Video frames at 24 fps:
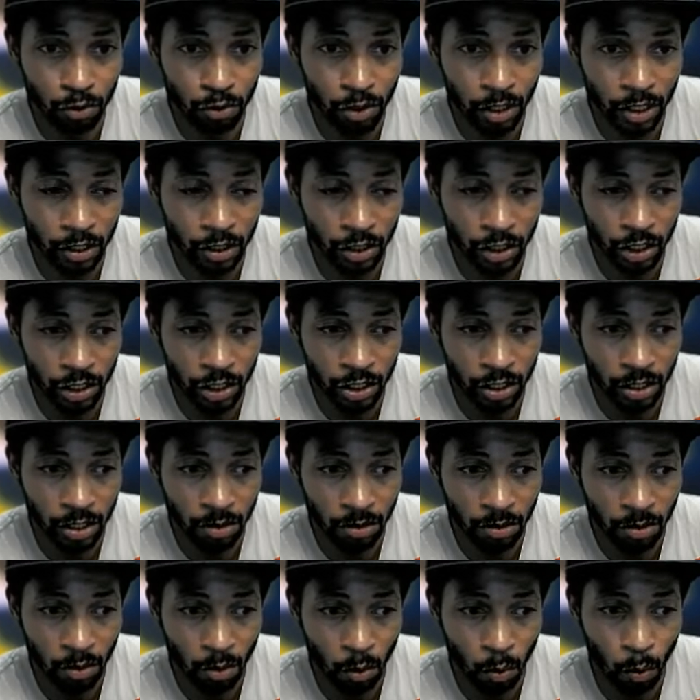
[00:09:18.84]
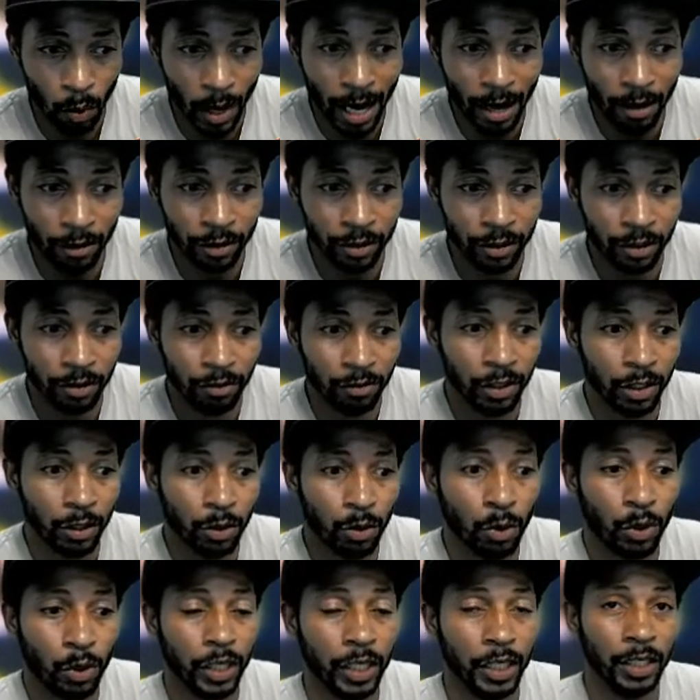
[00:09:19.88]
transition while you're
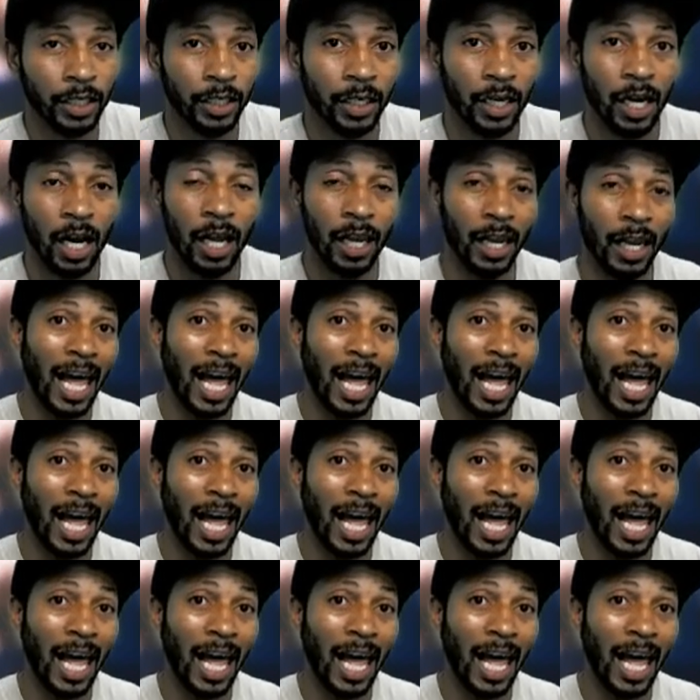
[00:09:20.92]
recording a